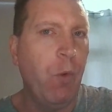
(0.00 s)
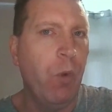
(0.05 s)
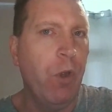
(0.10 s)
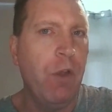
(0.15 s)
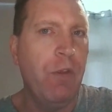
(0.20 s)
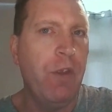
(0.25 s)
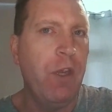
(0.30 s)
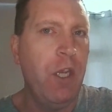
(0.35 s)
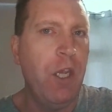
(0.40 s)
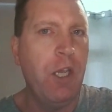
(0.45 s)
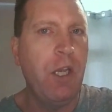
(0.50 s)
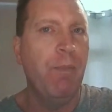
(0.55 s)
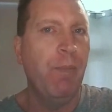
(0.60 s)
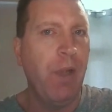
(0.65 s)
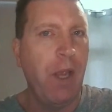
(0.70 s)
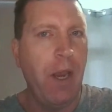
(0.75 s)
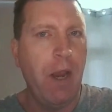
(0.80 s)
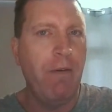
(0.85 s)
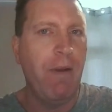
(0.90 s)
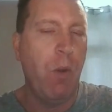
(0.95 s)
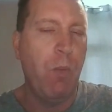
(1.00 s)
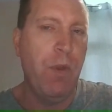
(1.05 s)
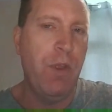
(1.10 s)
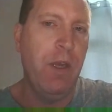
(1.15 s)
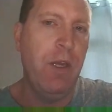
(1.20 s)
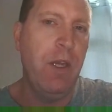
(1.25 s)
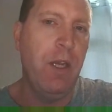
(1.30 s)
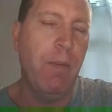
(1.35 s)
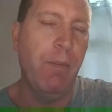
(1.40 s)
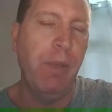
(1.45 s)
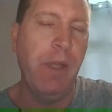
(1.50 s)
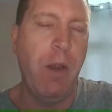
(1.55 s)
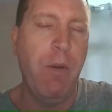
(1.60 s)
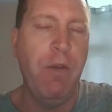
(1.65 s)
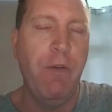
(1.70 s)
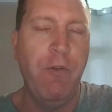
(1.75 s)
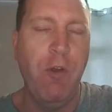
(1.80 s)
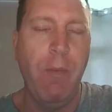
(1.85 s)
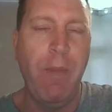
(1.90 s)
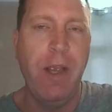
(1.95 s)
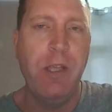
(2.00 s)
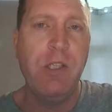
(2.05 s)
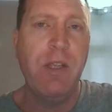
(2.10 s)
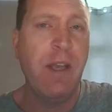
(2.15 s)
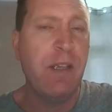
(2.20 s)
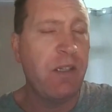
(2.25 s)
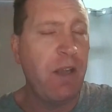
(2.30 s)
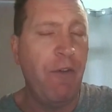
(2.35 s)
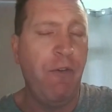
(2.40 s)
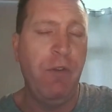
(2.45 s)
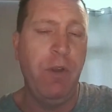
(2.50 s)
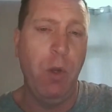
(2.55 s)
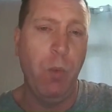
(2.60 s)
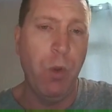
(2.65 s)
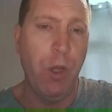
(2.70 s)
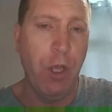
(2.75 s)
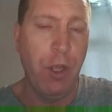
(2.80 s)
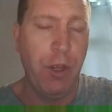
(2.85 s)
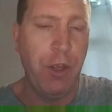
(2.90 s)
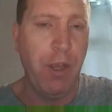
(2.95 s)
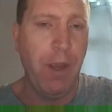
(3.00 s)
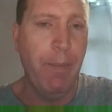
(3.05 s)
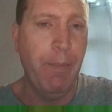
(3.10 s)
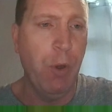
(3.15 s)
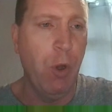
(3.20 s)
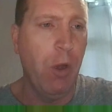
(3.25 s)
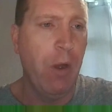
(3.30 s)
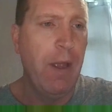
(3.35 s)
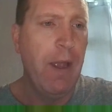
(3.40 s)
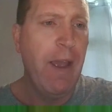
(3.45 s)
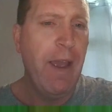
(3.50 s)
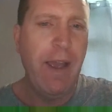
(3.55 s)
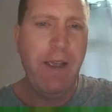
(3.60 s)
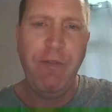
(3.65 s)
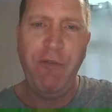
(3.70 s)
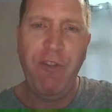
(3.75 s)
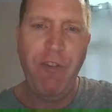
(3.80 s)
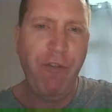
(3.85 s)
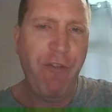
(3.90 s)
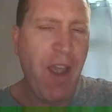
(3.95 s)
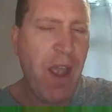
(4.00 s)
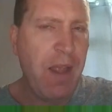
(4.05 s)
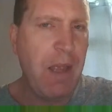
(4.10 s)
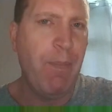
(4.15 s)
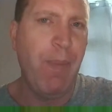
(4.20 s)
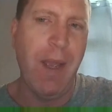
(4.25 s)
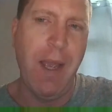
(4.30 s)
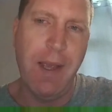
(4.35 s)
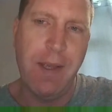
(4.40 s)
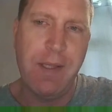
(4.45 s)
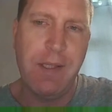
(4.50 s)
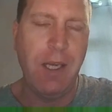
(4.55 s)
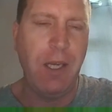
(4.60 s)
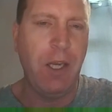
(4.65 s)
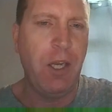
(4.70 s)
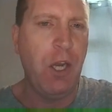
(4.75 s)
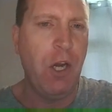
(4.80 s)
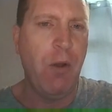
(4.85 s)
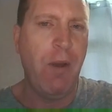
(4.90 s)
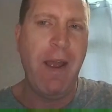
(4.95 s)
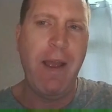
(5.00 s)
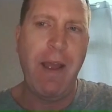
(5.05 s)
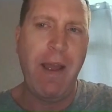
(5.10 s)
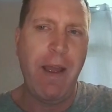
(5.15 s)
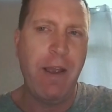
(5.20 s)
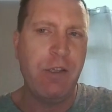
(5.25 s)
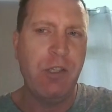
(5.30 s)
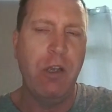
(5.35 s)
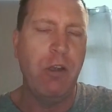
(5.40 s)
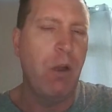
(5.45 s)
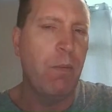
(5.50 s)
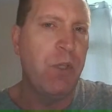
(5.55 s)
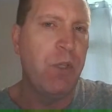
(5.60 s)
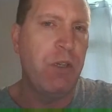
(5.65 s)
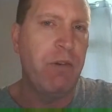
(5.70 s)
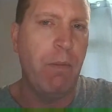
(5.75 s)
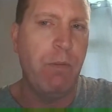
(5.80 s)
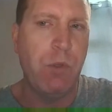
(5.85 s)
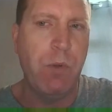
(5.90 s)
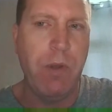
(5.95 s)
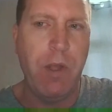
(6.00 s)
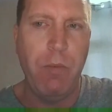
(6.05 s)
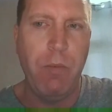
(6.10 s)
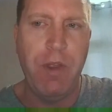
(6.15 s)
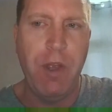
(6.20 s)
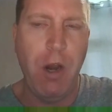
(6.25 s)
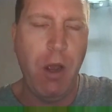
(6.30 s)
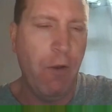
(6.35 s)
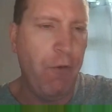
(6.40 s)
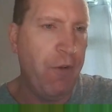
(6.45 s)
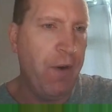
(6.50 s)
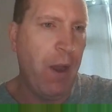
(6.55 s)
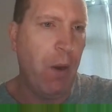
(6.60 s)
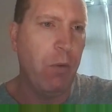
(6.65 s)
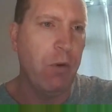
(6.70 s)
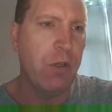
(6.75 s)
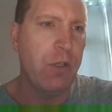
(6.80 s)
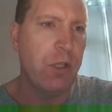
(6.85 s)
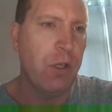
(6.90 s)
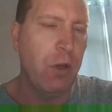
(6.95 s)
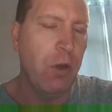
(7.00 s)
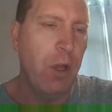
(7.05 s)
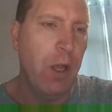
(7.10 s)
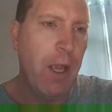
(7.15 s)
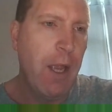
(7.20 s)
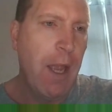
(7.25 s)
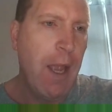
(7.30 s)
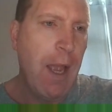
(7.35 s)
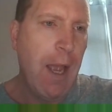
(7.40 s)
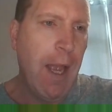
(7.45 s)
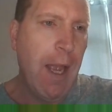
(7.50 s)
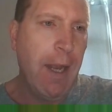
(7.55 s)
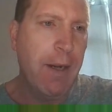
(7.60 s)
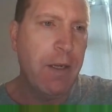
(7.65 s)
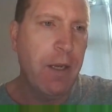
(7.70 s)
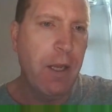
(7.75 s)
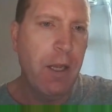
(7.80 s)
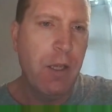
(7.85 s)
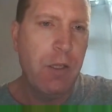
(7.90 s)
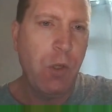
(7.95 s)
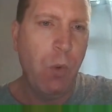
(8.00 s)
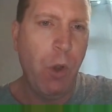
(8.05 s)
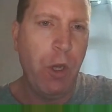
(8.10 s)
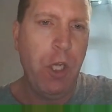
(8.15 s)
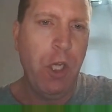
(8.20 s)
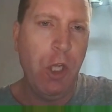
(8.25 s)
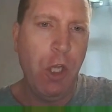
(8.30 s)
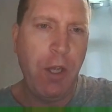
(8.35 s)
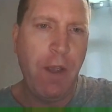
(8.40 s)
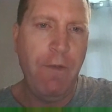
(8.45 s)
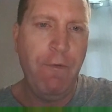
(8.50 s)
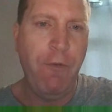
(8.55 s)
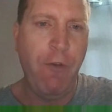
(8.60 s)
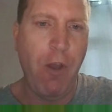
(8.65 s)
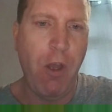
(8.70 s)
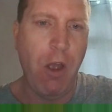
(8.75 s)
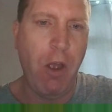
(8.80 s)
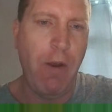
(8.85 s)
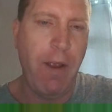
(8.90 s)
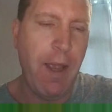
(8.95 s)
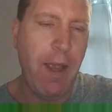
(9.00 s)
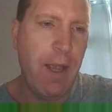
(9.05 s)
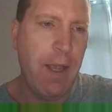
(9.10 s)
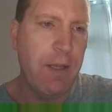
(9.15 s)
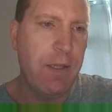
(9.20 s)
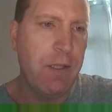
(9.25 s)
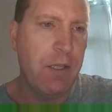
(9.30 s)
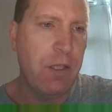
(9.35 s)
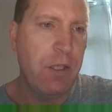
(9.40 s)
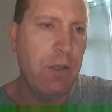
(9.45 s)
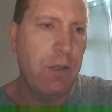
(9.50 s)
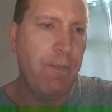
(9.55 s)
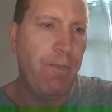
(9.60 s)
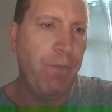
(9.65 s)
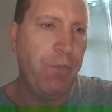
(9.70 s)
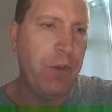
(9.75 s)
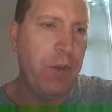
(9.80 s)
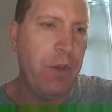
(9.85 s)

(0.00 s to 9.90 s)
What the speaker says: work that you can play around with, and you can play with the format. So that's definitely worth it. But it's fairly basic, you know, and I sort of got to grips with it within half an hour or so. And so what you're looking for is,